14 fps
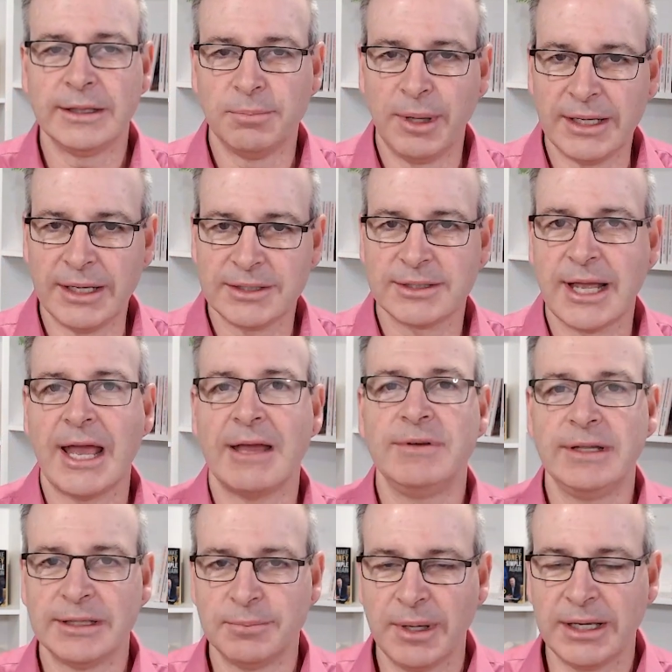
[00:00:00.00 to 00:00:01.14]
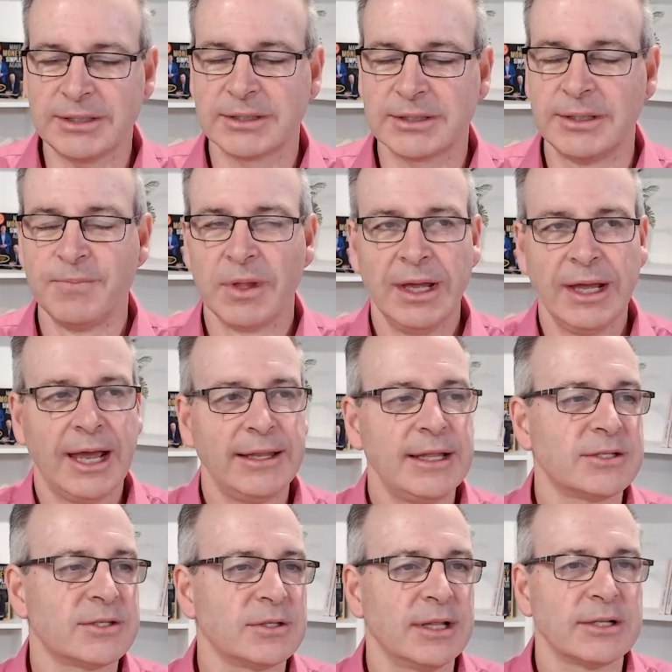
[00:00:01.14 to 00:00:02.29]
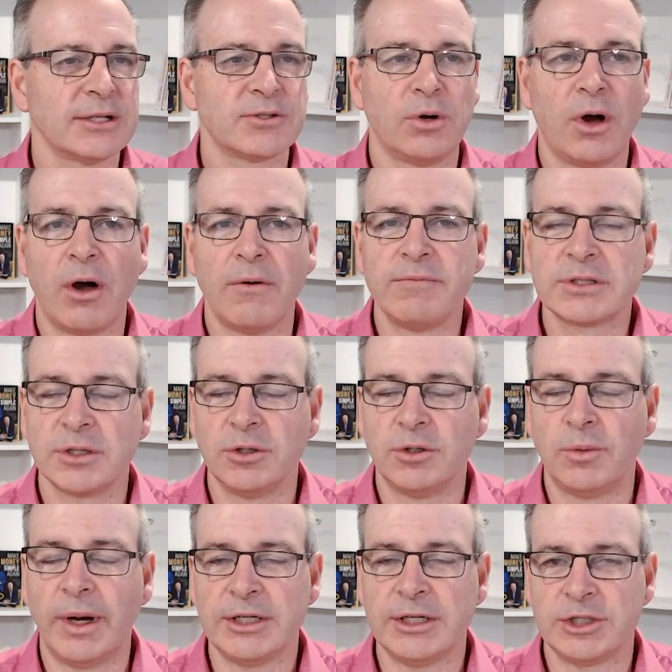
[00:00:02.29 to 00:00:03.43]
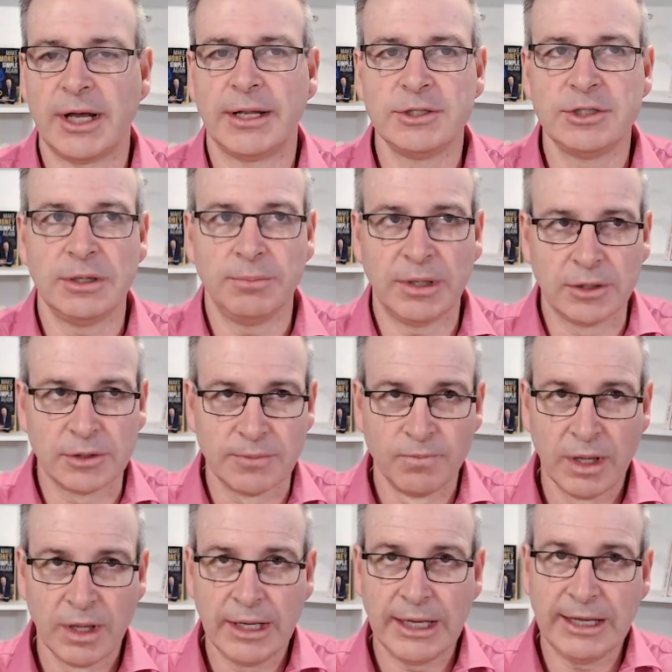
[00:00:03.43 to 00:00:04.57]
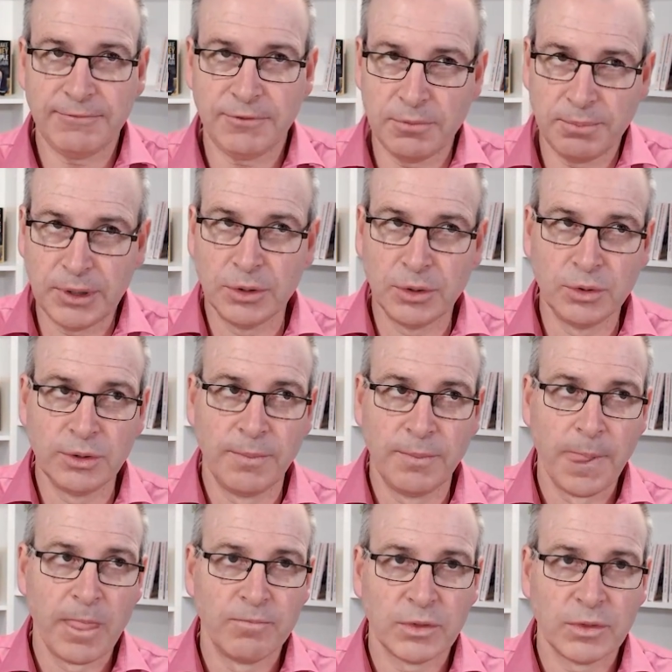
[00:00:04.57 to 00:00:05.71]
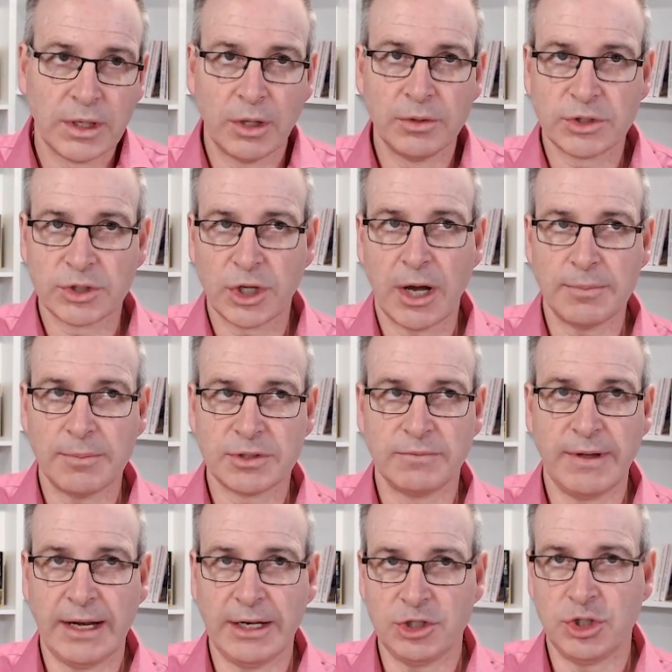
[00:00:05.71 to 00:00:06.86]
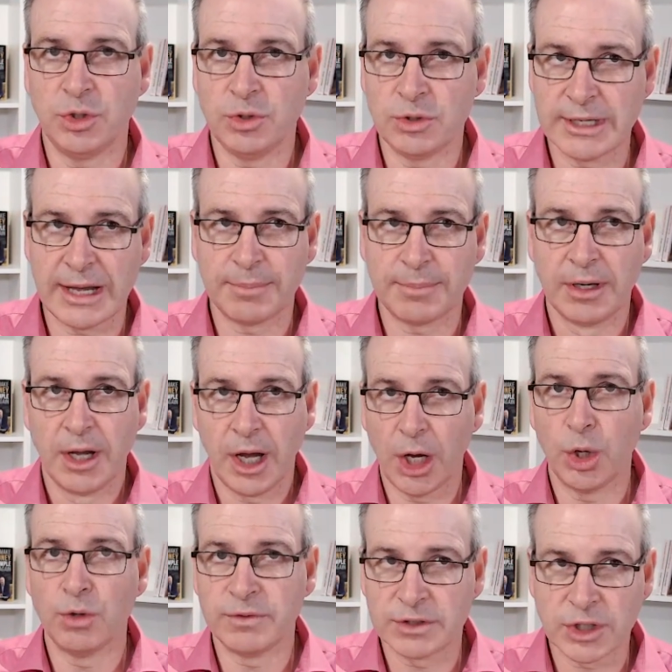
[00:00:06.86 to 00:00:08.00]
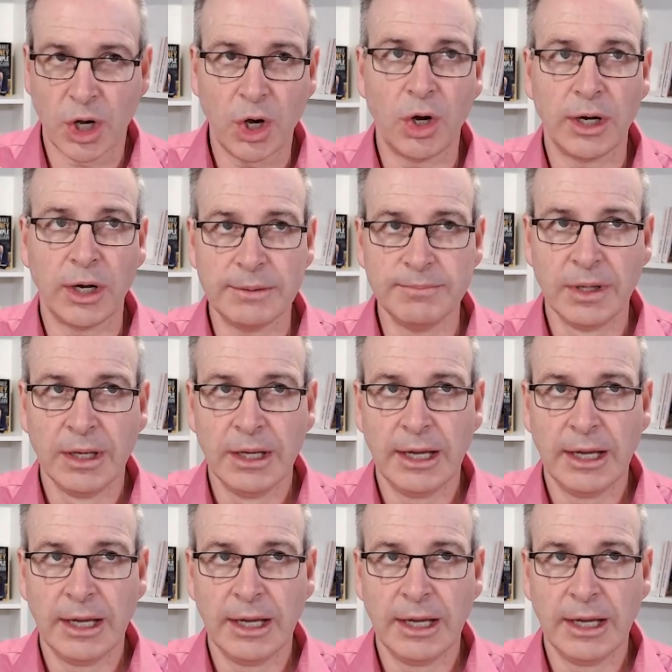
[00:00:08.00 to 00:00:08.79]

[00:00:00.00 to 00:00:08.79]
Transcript: the best, having the best, and that's obviously always challenging, because if you build those types of attitudes up over time,